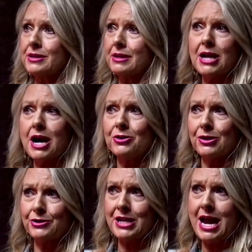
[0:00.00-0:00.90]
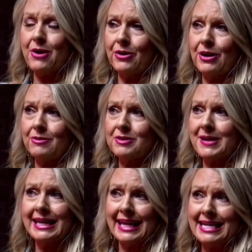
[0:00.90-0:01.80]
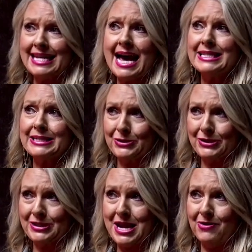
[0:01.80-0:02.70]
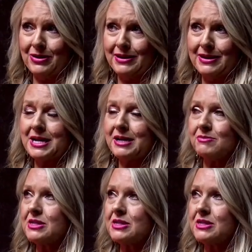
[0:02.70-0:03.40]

That was hundred dollars an hour, and I was making like nine dollars an hour right. at the time.